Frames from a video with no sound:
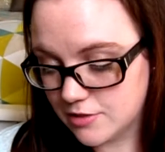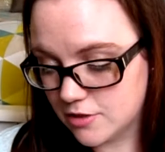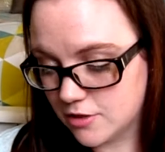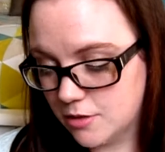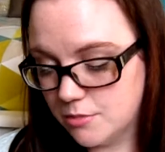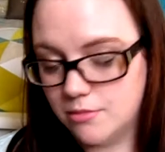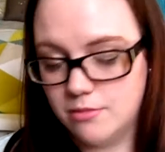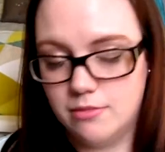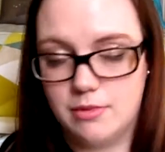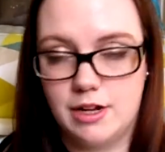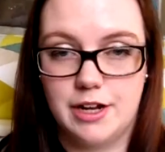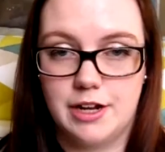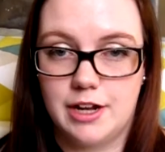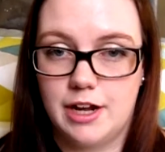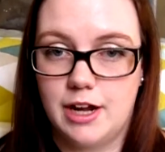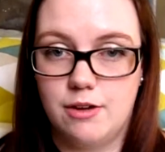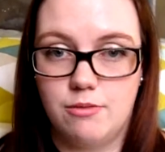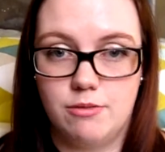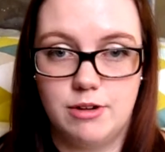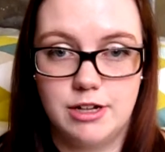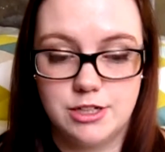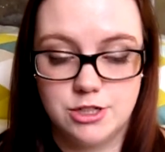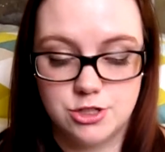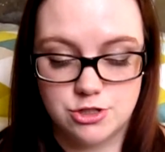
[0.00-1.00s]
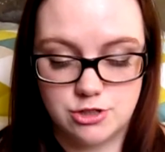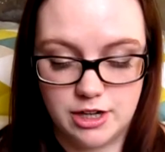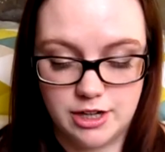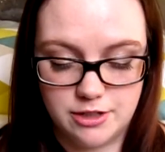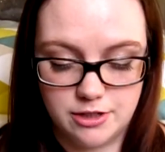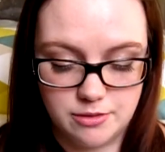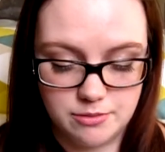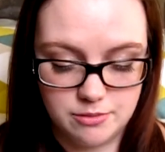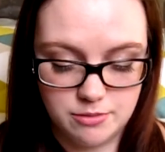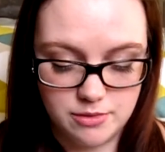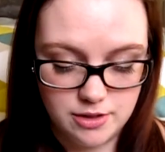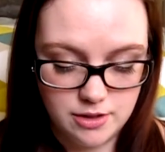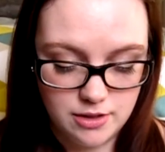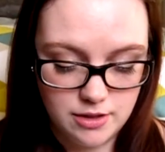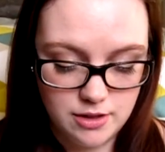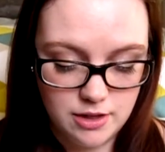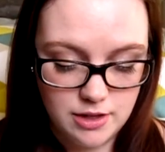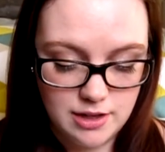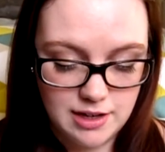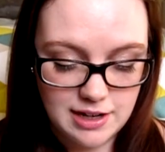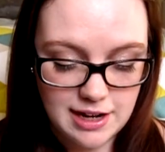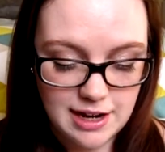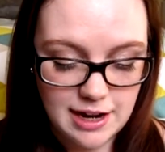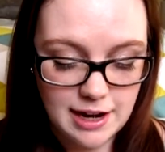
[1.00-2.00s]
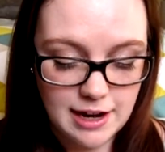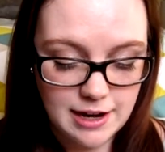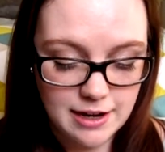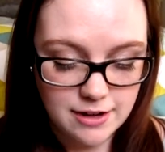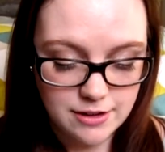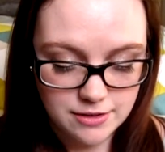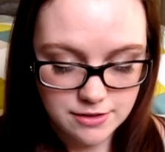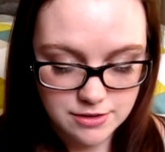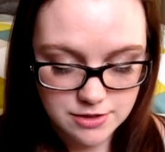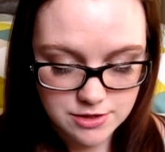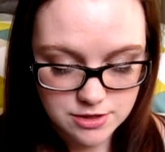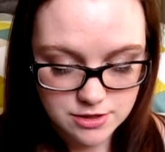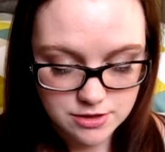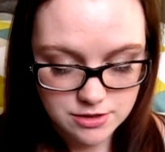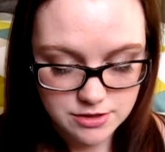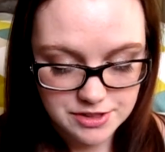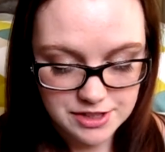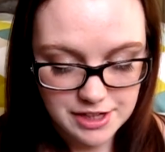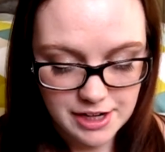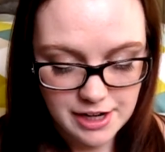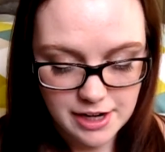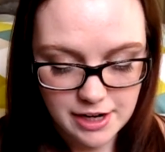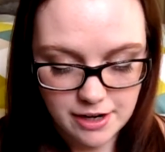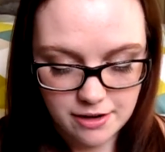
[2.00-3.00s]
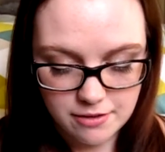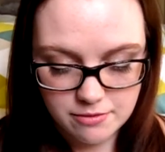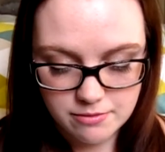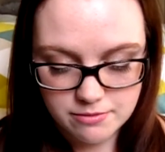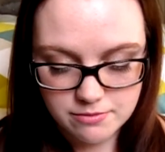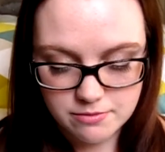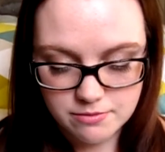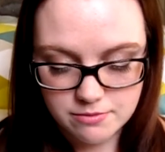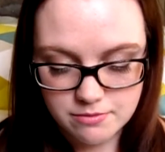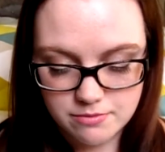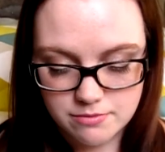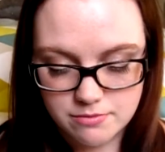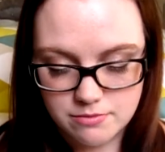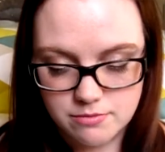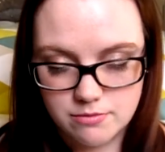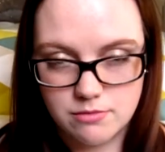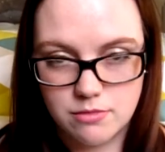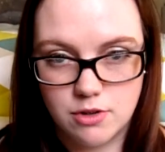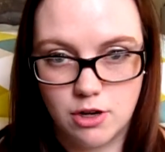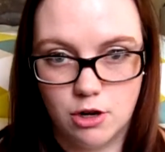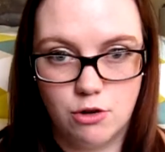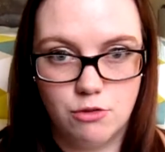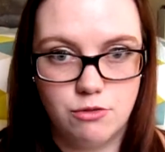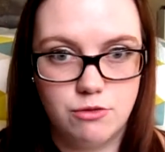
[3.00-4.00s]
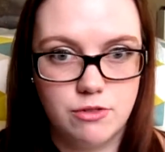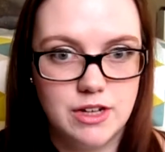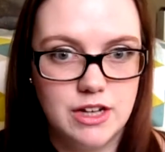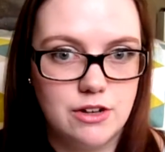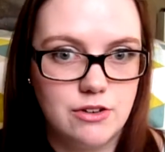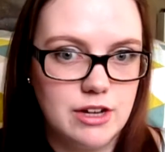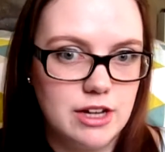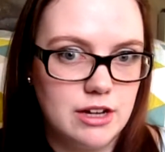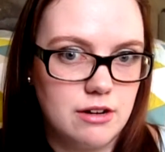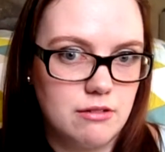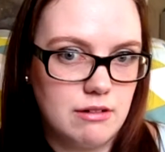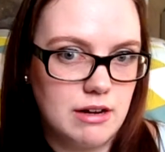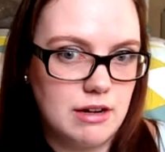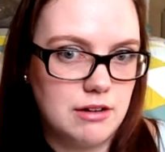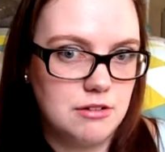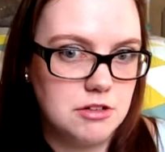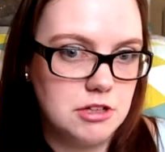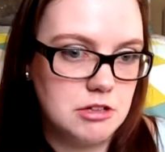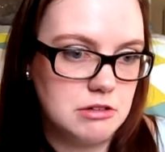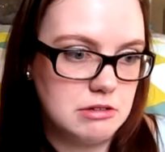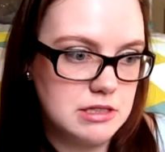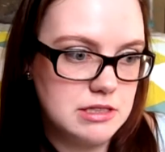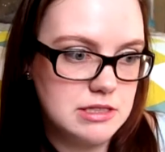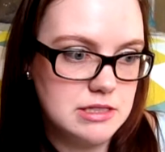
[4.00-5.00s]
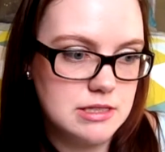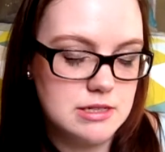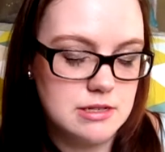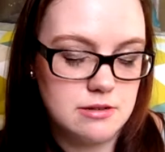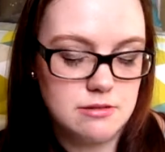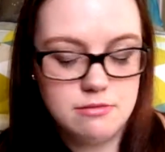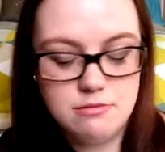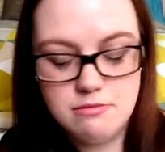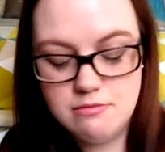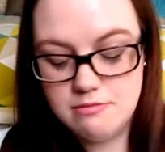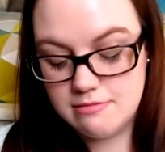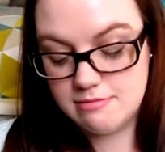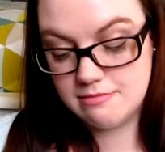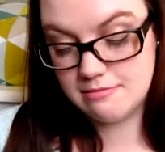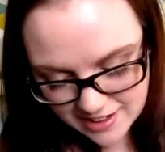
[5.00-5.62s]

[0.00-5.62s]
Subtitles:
them. I can't wait to try them. And yeah, hopefully I'll get around to it soon.